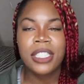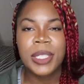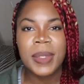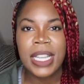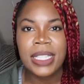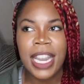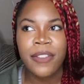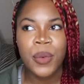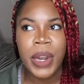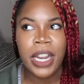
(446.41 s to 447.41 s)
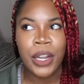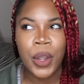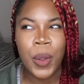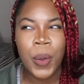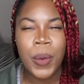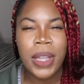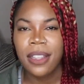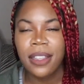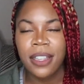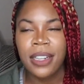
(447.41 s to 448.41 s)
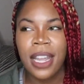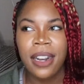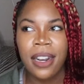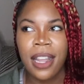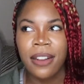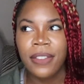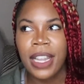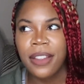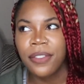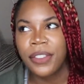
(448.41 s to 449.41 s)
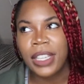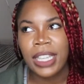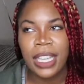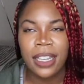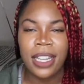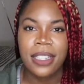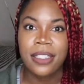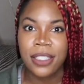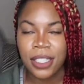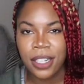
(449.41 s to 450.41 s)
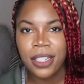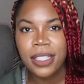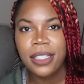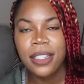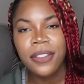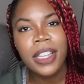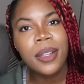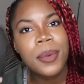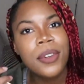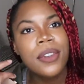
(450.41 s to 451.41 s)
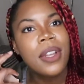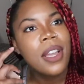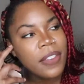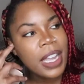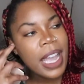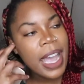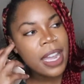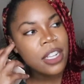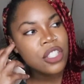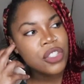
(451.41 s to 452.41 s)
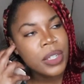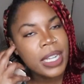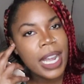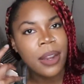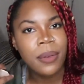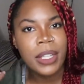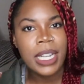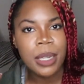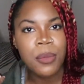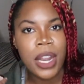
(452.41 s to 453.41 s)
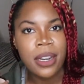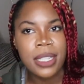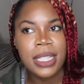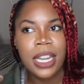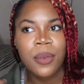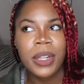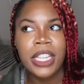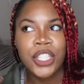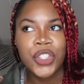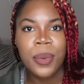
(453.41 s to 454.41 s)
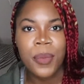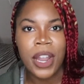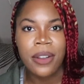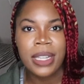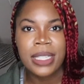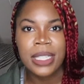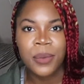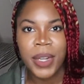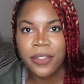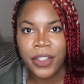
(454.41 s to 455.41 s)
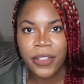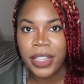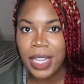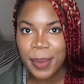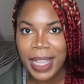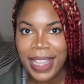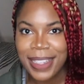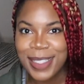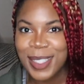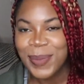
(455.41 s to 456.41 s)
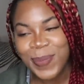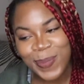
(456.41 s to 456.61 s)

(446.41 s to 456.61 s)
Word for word: Just because everywhere I go, there are not a lot of like vegan like desserts available. If I had a treat, I really like brownies. Like, I really enjoy brownies and red velvet cupcakes.